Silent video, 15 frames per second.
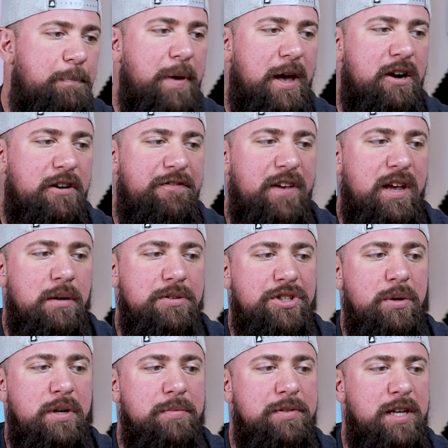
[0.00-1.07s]
better V O
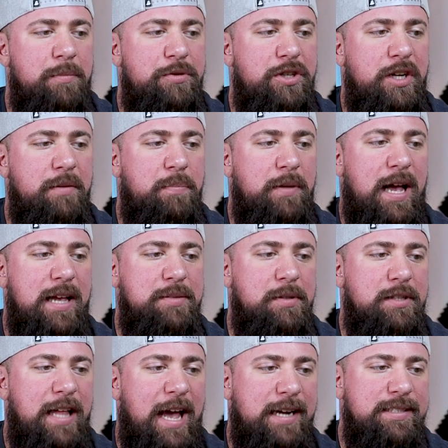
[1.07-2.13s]
two consumption and plasma
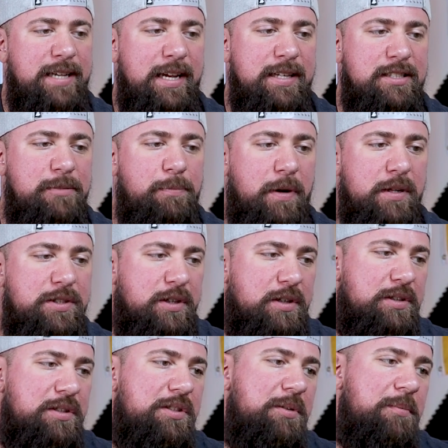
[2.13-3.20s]
lactate in
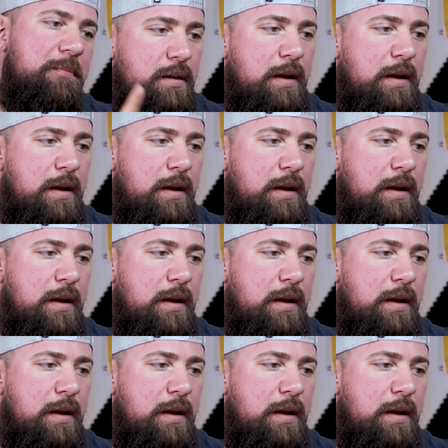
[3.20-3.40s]
sprinters,